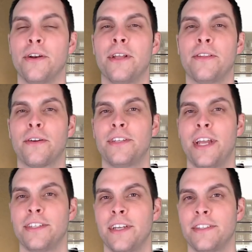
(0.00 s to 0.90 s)
during the
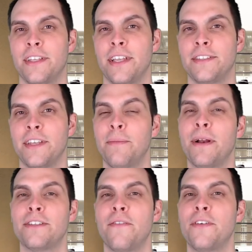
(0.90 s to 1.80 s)
Cretaceous is the
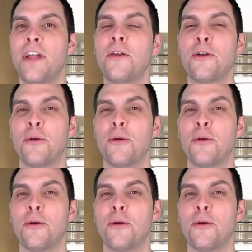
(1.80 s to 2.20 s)
appearance of another